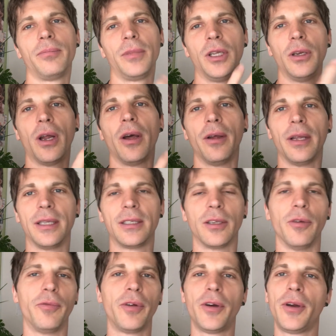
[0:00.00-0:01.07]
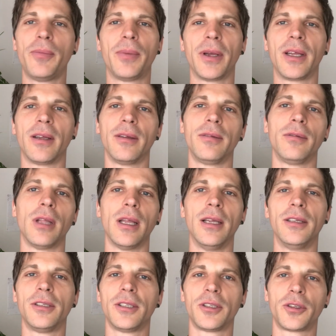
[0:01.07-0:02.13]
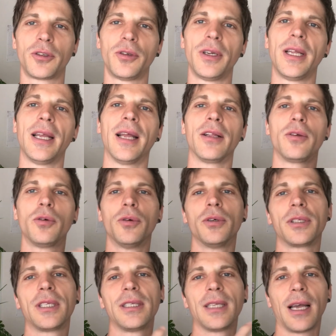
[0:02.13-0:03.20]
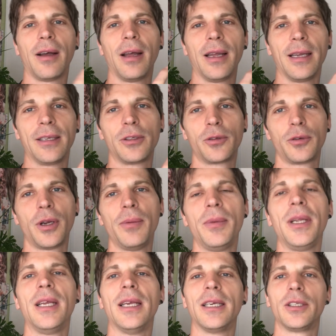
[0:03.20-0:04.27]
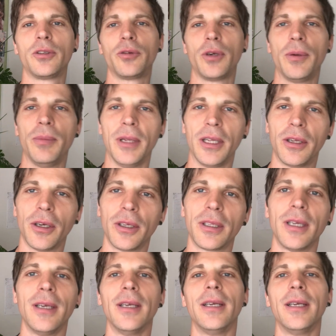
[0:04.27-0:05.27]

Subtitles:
It's a very big industry, and courses are extremely, extremely good.